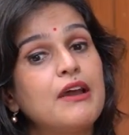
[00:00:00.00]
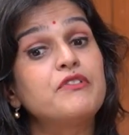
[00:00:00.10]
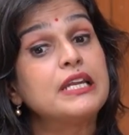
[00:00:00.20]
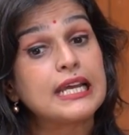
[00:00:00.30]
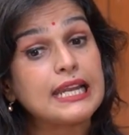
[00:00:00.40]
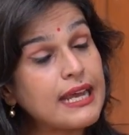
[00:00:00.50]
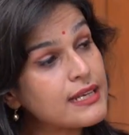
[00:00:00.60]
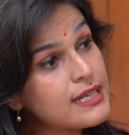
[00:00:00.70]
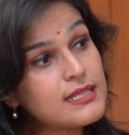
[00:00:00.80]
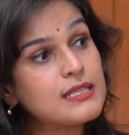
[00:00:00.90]
have
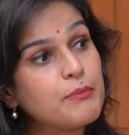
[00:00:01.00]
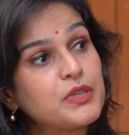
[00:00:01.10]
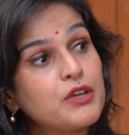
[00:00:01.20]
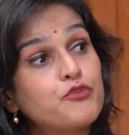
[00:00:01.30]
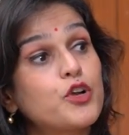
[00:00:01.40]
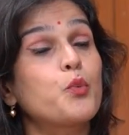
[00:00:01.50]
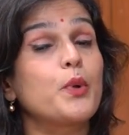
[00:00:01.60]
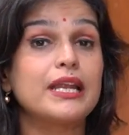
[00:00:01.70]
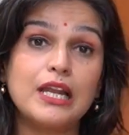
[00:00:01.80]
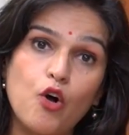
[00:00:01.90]
neglected something for a
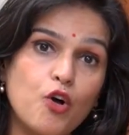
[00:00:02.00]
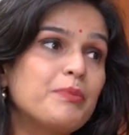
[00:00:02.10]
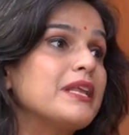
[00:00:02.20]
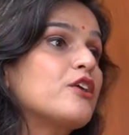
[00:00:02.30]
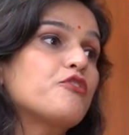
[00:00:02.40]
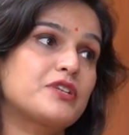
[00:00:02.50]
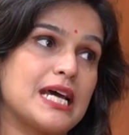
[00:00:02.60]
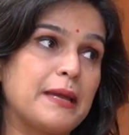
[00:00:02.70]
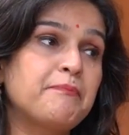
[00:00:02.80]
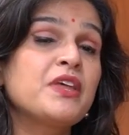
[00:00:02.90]
very long period of
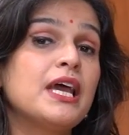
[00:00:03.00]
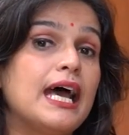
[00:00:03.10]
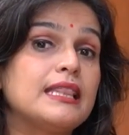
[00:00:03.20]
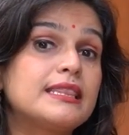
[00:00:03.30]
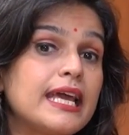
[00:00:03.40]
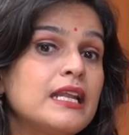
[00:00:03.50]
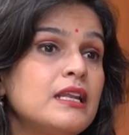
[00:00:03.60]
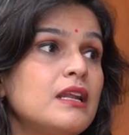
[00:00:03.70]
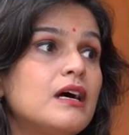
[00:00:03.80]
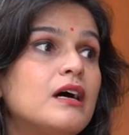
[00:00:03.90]
time, and
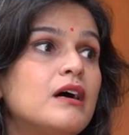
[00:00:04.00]
then